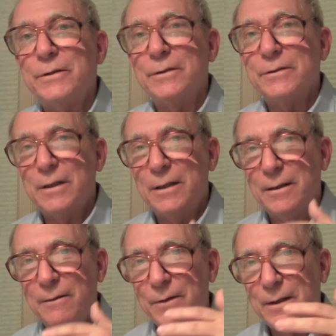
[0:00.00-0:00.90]
there's
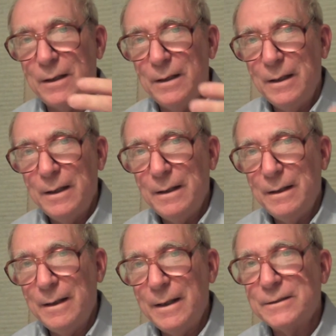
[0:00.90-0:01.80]
scientific
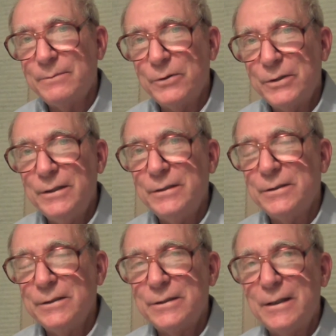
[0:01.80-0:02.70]
expertise
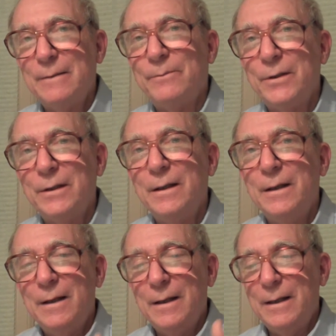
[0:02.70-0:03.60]
in sampling,
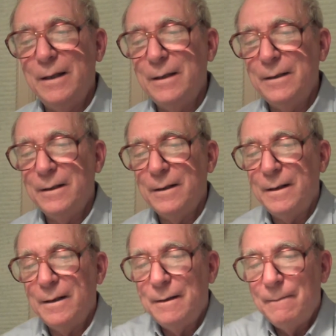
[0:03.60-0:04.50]

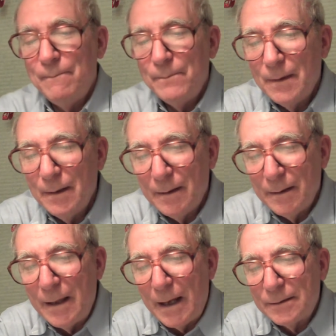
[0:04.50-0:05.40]
and
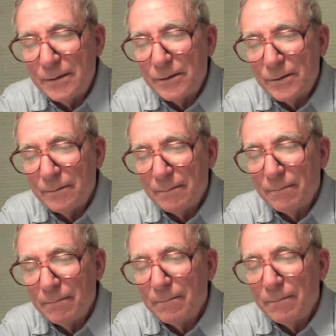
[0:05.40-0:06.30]
that's
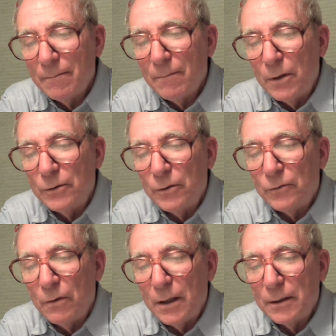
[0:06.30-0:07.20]
what you're
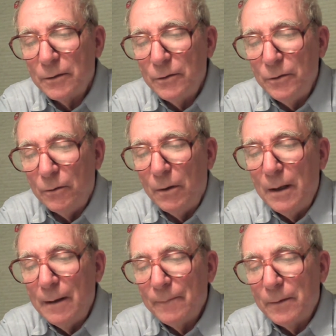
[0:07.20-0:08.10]
trying to do,
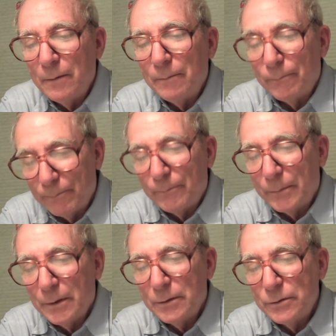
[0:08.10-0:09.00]
to
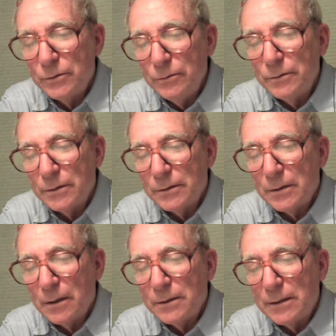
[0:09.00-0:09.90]
choose
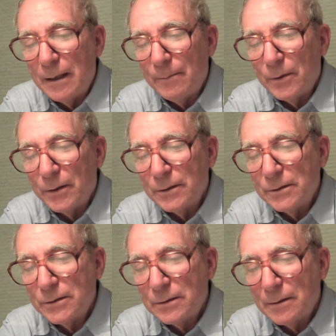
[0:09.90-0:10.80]
a sample
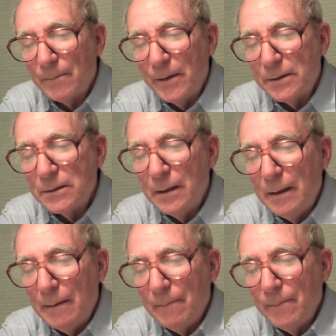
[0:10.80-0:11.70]
that's
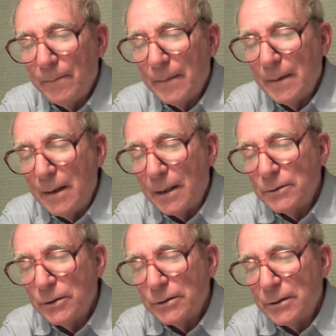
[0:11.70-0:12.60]
not
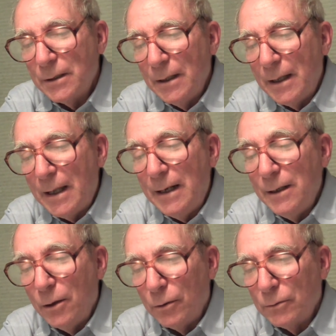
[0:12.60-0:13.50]
just
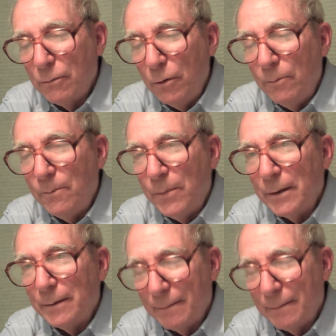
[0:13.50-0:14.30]
any old group, but